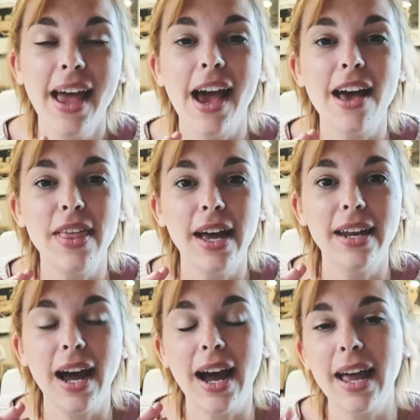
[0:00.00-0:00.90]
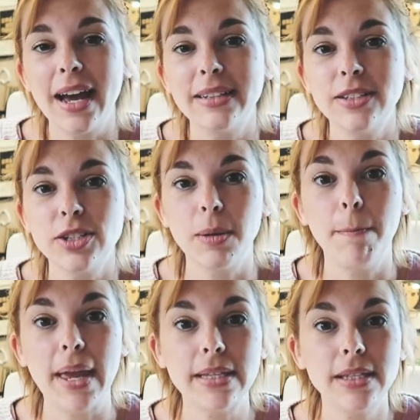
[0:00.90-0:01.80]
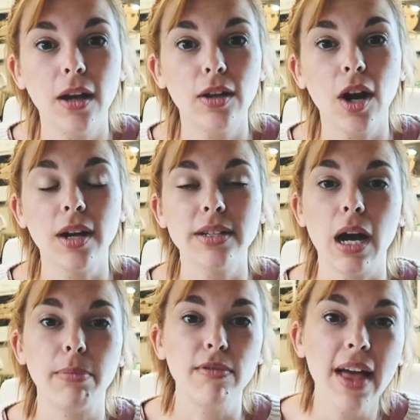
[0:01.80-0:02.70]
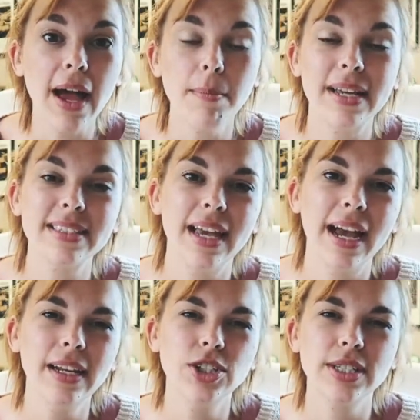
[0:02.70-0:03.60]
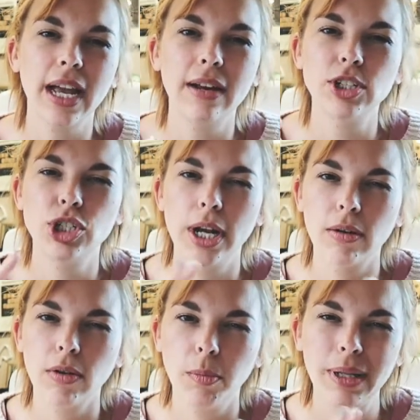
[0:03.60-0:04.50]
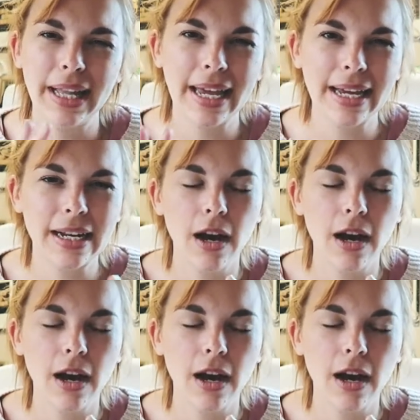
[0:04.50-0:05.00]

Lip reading: and then I had just a base color on top of that because I had just kind of a general plan